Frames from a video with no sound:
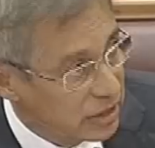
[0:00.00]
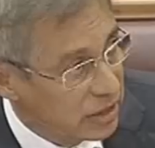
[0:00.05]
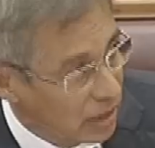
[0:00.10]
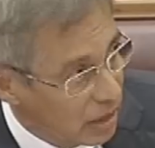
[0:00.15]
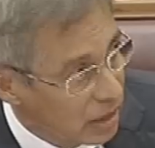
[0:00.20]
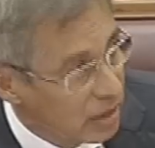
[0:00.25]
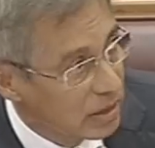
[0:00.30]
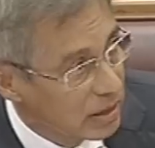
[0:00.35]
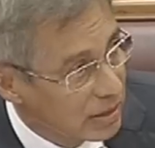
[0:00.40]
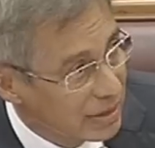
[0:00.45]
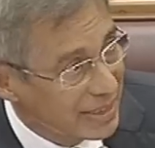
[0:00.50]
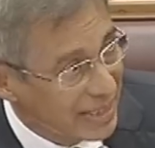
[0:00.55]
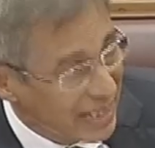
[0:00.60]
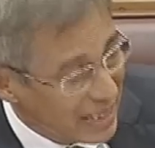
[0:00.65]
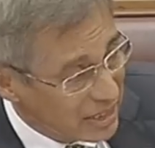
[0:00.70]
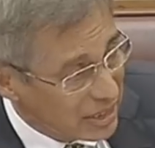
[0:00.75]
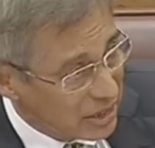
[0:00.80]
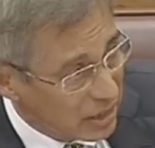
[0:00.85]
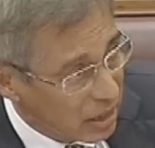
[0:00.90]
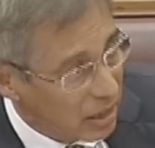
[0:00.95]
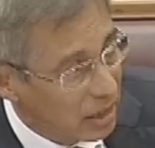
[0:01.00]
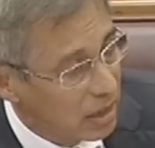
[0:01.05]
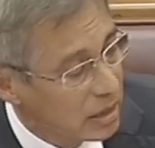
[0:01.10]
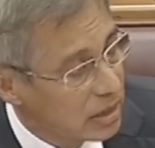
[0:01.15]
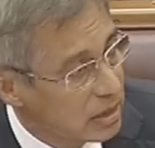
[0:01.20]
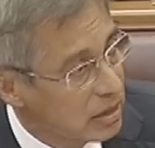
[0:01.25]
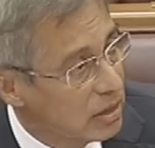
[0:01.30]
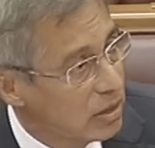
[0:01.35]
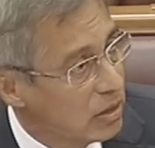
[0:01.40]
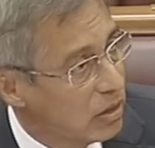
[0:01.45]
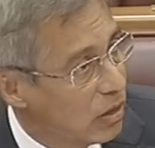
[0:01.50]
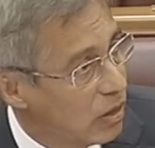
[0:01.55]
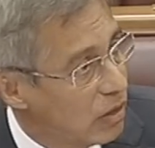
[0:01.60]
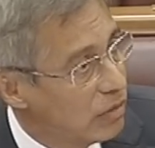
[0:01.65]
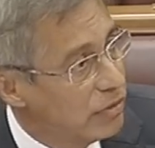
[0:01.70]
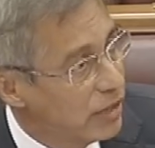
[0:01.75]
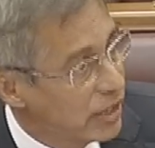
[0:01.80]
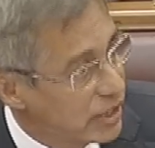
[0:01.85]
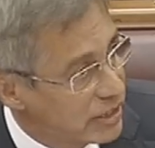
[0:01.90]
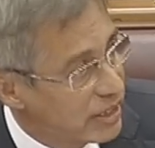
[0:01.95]
sixth year
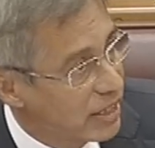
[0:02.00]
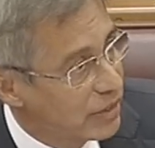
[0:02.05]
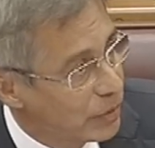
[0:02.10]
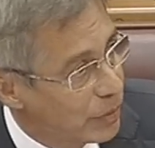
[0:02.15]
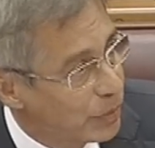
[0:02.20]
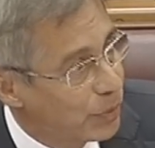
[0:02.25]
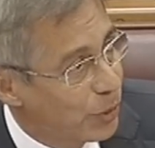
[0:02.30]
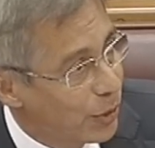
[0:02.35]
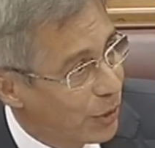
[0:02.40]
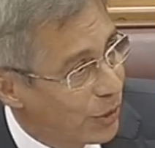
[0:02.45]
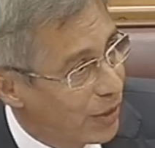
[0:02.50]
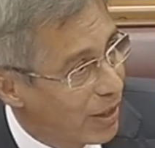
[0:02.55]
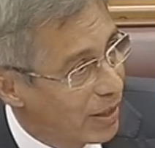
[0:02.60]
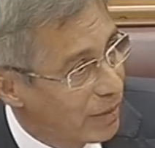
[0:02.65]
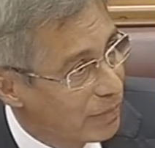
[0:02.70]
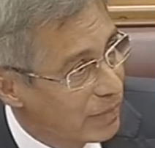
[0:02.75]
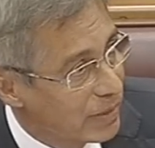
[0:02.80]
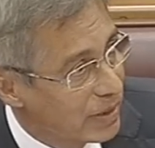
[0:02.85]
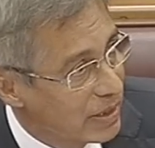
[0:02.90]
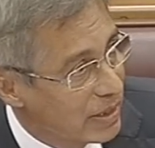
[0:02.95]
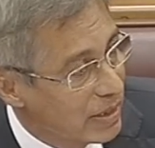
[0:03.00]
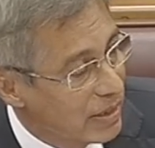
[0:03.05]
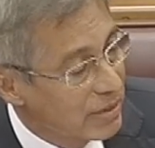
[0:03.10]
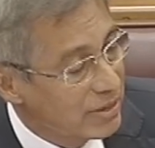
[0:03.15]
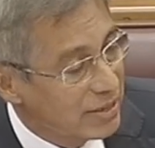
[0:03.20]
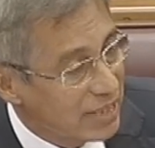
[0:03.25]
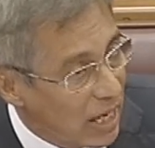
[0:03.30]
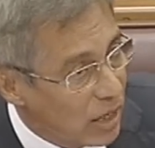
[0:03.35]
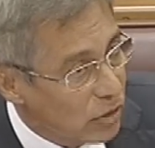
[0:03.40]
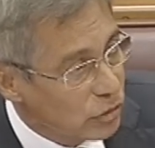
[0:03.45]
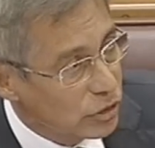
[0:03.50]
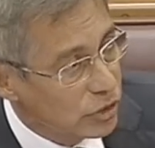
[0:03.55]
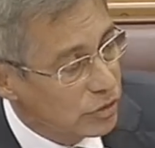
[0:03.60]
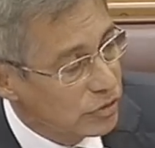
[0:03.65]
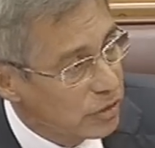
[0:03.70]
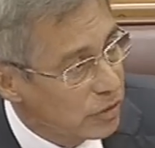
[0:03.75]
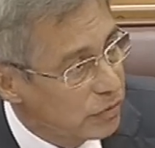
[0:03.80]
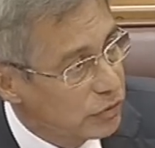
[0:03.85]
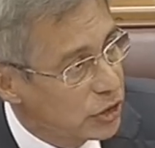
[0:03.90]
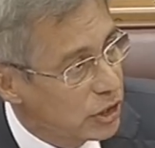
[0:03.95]
of the extended program.
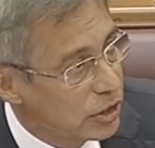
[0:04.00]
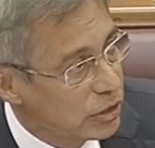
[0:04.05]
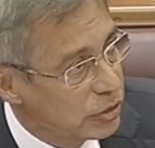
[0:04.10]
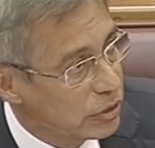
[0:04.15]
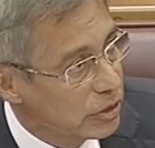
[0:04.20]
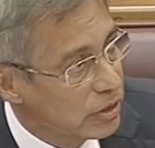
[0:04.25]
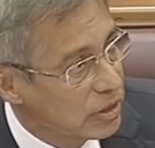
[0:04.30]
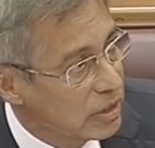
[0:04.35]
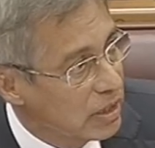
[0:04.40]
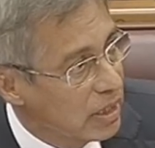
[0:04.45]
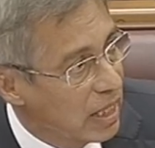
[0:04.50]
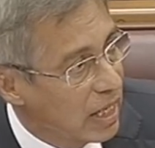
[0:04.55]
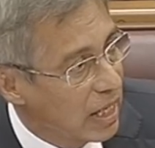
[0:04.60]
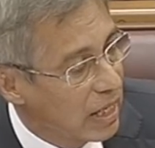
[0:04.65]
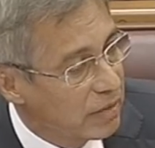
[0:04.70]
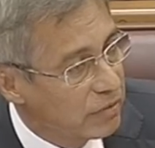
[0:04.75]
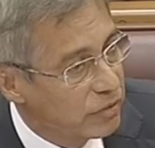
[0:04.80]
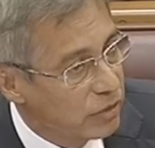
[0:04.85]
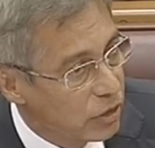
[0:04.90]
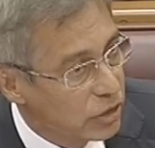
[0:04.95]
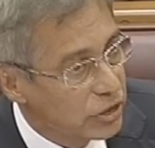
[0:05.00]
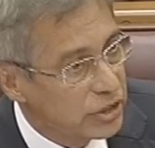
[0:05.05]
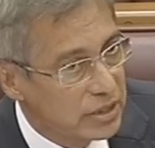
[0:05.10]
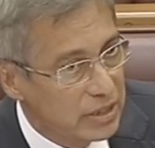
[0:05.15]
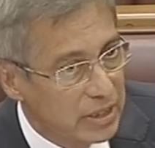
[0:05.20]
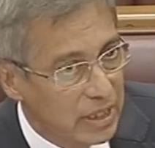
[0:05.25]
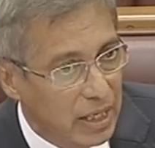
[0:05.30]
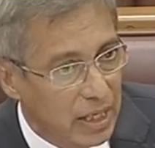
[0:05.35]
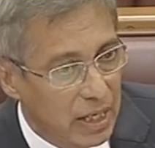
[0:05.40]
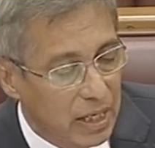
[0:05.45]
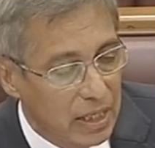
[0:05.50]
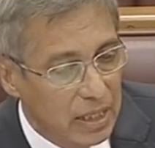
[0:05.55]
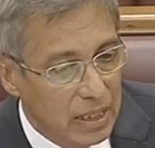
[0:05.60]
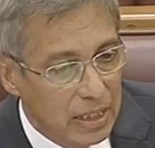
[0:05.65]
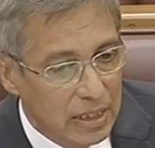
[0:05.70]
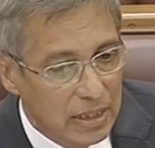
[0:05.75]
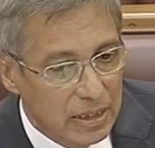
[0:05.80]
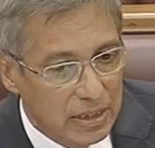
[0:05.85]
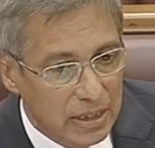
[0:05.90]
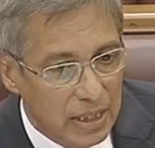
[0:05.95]
Thousands of children have lost
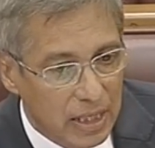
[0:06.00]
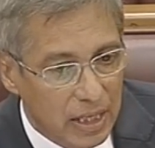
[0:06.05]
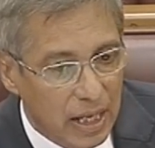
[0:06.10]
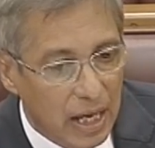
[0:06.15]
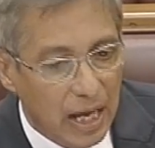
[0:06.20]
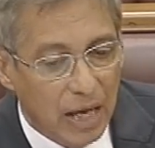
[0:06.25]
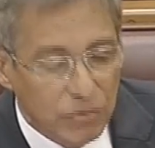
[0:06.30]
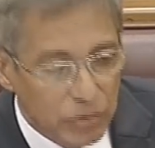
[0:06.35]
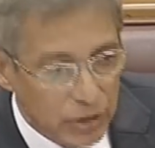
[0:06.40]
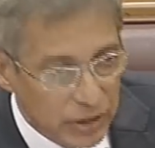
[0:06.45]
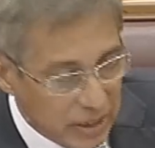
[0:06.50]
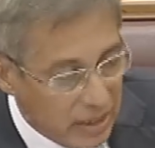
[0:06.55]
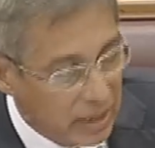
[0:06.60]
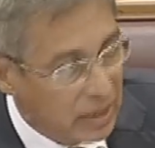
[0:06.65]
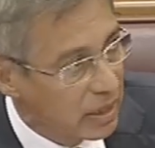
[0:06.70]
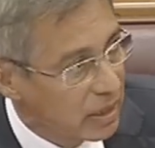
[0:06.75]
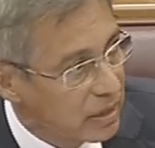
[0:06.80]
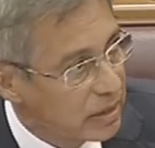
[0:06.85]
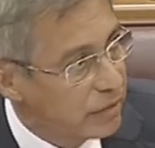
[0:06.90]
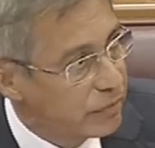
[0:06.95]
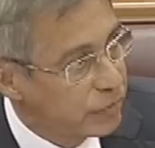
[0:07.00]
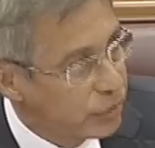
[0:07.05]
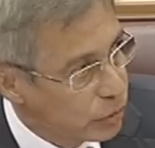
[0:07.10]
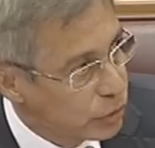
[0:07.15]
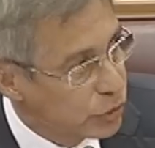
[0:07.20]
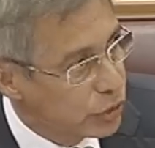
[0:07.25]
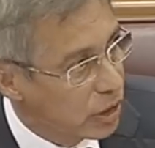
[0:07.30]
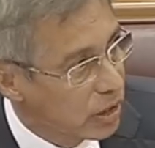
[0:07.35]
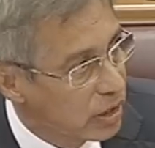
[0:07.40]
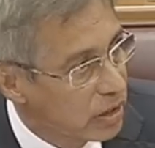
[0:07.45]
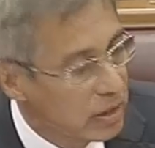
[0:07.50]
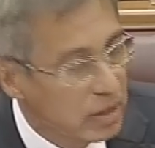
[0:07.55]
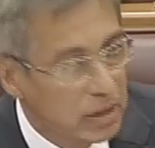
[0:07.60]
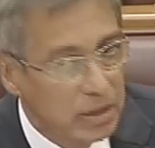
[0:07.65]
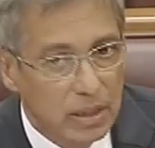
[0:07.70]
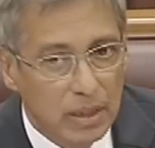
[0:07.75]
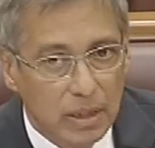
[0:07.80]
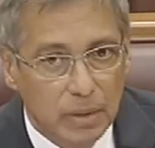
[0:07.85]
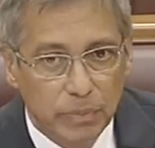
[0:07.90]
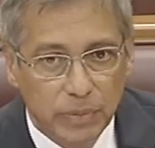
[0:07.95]
their avenir, their
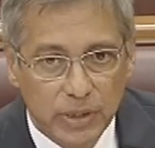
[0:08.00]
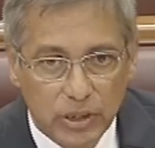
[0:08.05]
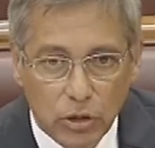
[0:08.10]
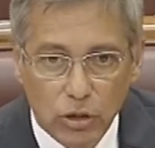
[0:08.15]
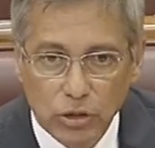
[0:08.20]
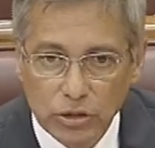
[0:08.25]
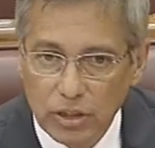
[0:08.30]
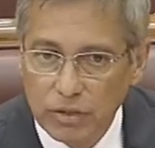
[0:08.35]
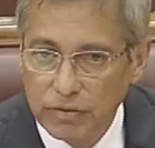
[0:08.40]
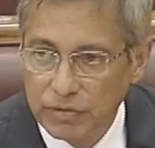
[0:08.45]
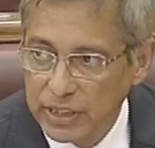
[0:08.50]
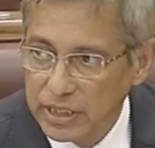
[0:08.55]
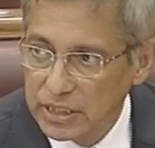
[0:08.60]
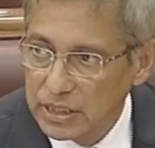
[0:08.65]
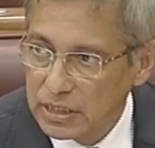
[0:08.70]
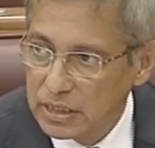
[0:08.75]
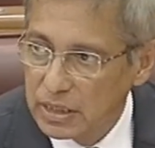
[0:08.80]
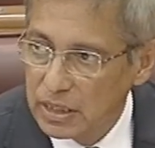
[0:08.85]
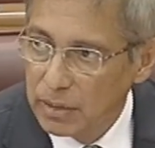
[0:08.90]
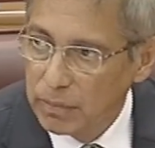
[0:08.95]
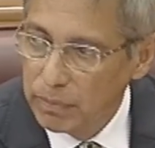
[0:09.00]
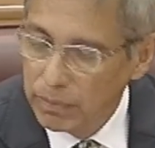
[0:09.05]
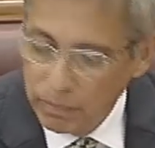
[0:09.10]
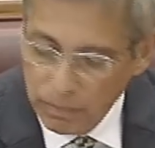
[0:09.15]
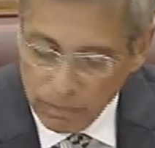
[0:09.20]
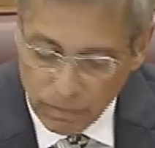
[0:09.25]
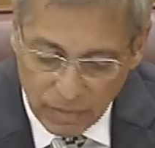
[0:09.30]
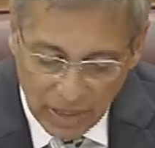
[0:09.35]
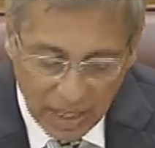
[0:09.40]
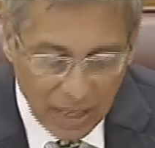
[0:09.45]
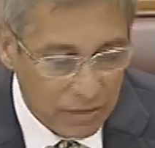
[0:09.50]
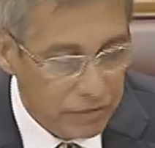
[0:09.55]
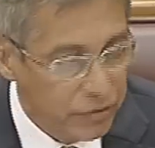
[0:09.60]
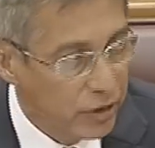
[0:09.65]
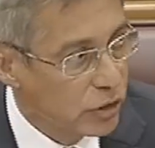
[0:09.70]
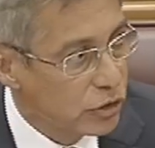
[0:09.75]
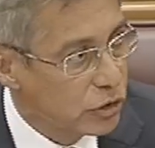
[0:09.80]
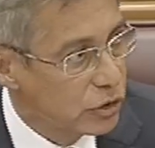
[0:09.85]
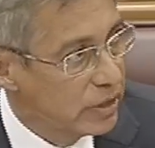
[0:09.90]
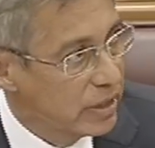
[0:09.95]
future, because of this
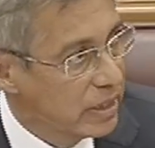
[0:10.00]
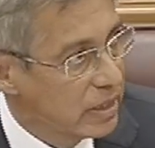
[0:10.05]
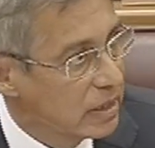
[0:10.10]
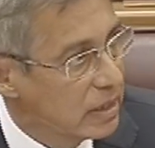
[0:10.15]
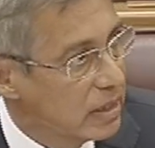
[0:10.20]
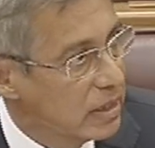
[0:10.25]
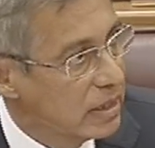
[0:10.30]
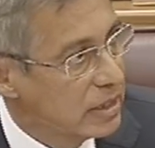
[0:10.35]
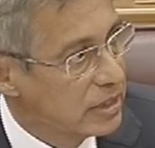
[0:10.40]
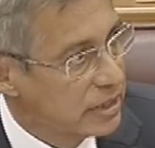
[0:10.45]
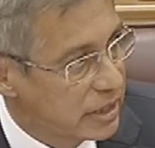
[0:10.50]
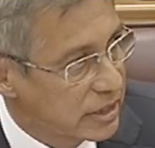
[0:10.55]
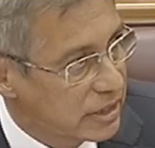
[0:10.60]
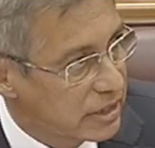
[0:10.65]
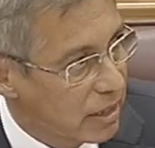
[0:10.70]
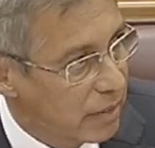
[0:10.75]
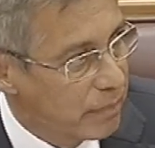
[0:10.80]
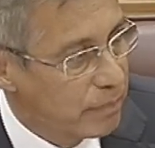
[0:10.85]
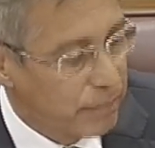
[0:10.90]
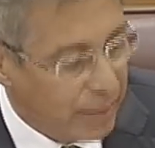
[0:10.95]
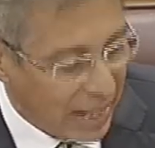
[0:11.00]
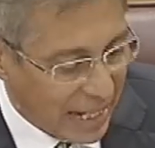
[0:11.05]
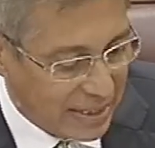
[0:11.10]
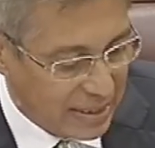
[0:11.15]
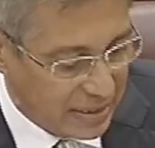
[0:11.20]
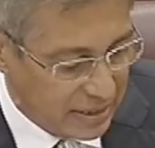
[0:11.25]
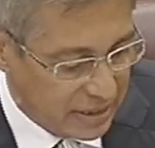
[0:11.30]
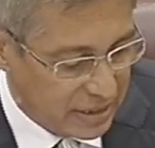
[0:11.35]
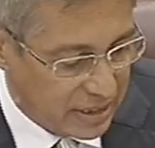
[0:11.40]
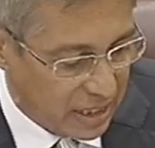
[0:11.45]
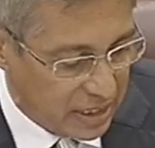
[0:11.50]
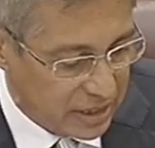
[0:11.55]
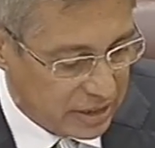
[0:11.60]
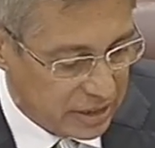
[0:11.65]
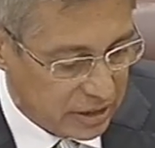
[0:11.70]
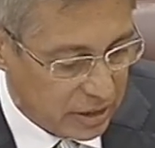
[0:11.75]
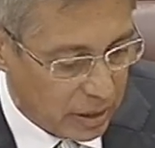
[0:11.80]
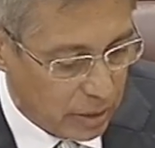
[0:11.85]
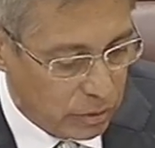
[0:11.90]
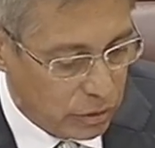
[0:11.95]
malfunctioning system, badly
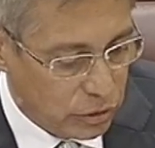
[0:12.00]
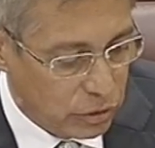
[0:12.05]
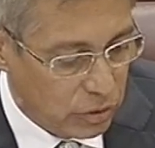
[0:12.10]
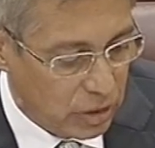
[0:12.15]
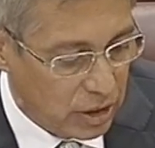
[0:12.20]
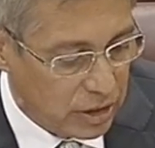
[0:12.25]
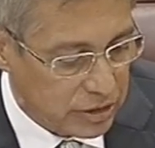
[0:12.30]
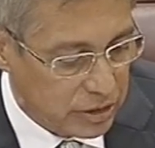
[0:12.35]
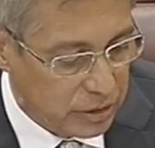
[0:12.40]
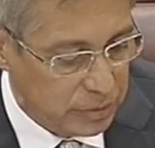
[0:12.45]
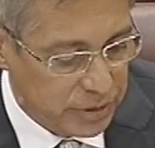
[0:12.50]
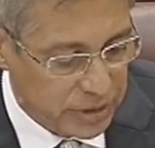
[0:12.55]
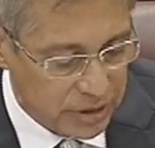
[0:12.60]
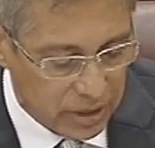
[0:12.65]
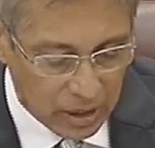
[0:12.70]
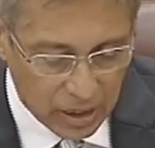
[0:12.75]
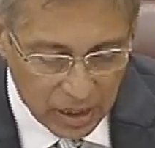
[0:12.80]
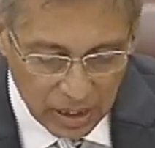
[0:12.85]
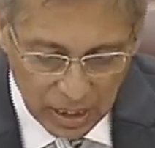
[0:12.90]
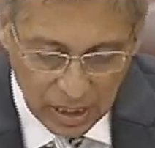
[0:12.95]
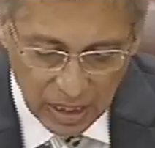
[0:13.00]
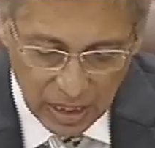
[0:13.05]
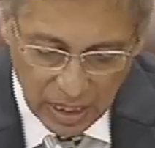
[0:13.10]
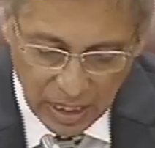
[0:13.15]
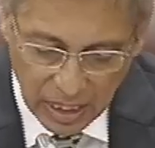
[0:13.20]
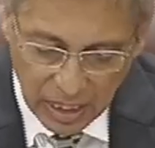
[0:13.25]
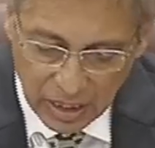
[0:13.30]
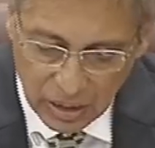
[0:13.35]
designed system. I want to ask Mr.